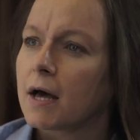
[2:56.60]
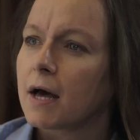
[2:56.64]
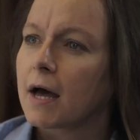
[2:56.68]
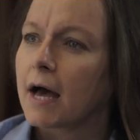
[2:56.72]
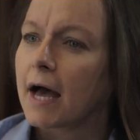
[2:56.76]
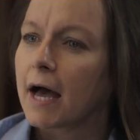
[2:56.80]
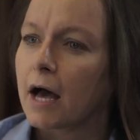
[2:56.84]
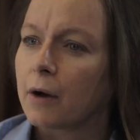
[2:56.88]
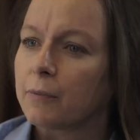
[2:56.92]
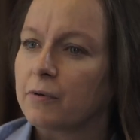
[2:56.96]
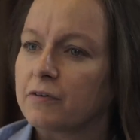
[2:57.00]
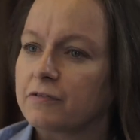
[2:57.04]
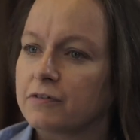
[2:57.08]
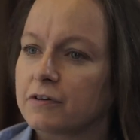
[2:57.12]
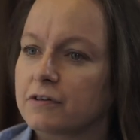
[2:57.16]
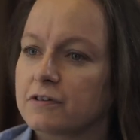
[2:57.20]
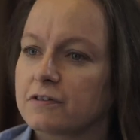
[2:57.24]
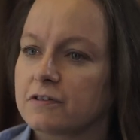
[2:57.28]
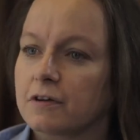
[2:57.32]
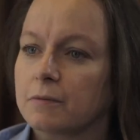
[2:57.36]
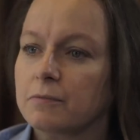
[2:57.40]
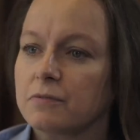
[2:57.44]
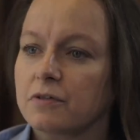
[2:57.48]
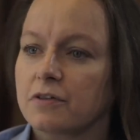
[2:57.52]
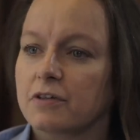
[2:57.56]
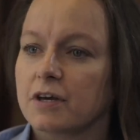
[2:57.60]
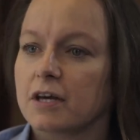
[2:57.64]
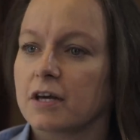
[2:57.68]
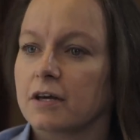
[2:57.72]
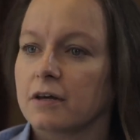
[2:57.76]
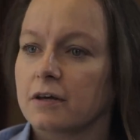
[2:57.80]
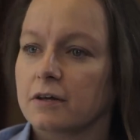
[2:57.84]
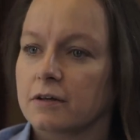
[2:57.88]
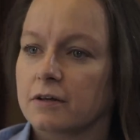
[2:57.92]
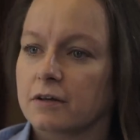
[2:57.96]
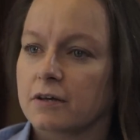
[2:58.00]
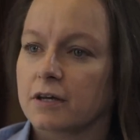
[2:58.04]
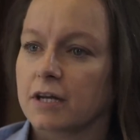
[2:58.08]
However,
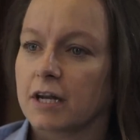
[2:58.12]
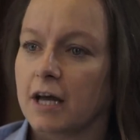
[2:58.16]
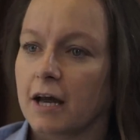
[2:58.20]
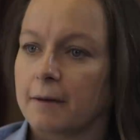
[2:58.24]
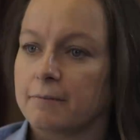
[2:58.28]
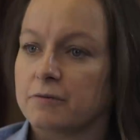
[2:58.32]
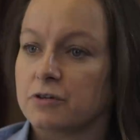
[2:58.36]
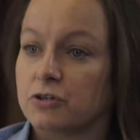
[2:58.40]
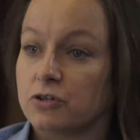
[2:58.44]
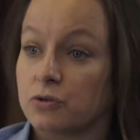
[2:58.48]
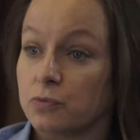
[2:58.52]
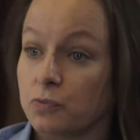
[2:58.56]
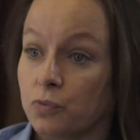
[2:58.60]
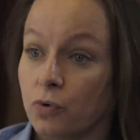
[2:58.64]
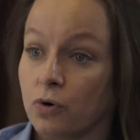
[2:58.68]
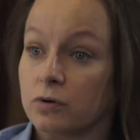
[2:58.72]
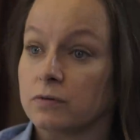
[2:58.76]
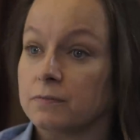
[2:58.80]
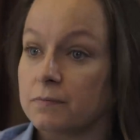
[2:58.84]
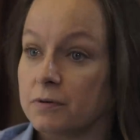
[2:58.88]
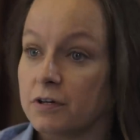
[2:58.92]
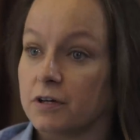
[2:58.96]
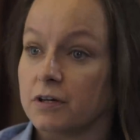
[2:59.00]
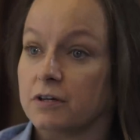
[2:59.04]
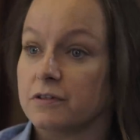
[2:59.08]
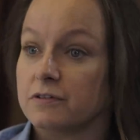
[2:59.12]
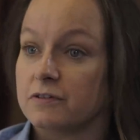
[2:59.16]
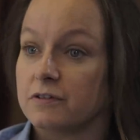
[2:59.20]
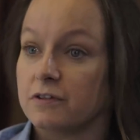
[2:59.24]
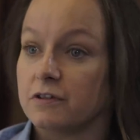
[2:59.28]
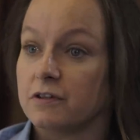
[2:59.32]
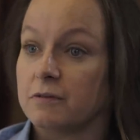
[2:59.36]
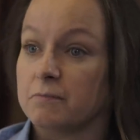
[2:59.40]
something can happen to one person